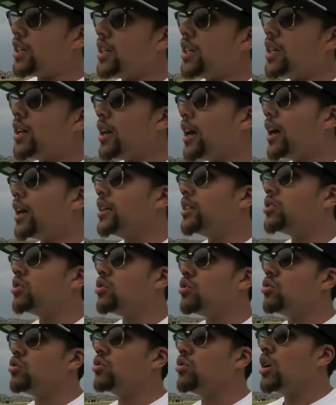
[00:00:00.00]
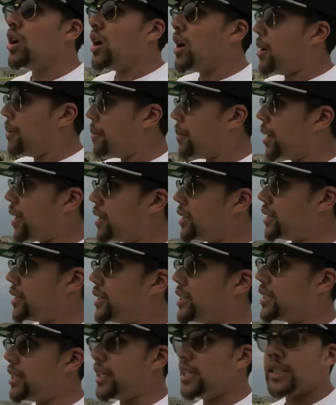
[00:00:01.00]
DNA to
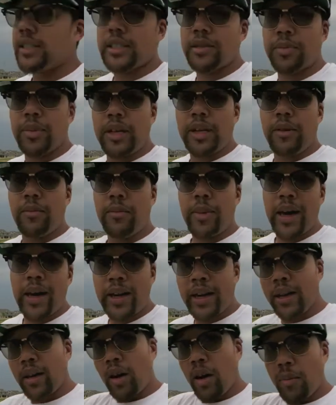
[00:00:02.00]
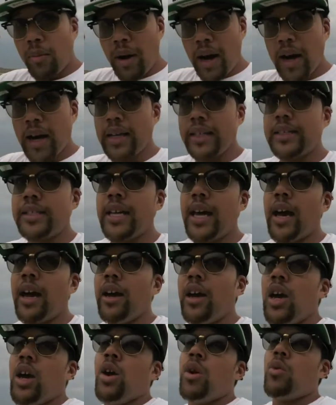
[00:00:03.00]
purchase things. It's been embedded in our minds
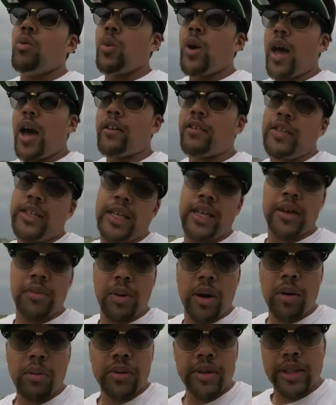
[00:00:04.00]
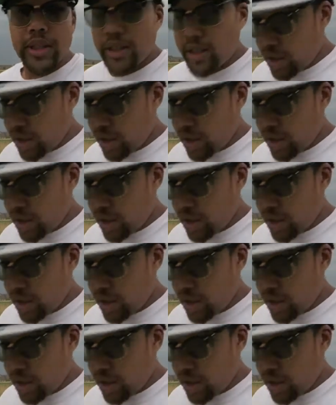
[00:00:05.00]
that we have to keep up with the